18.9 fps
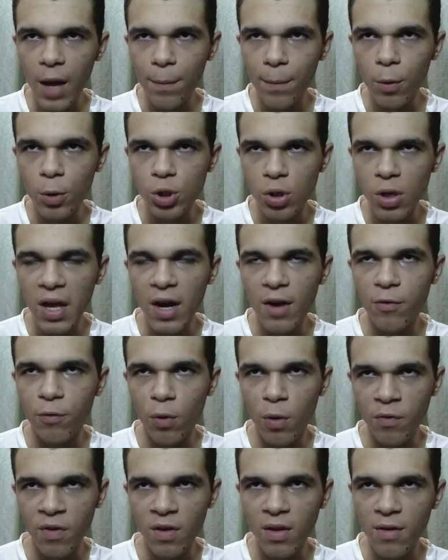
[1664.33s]
able to get a
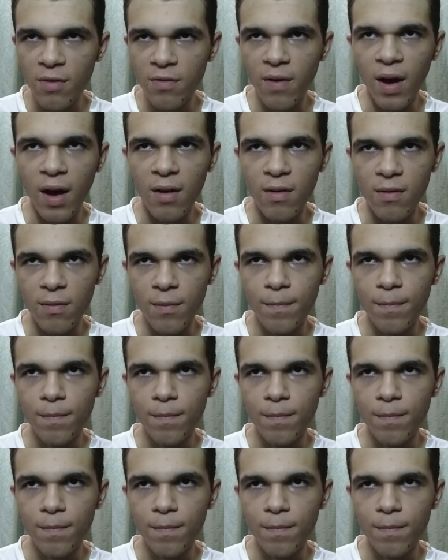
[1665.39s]
455.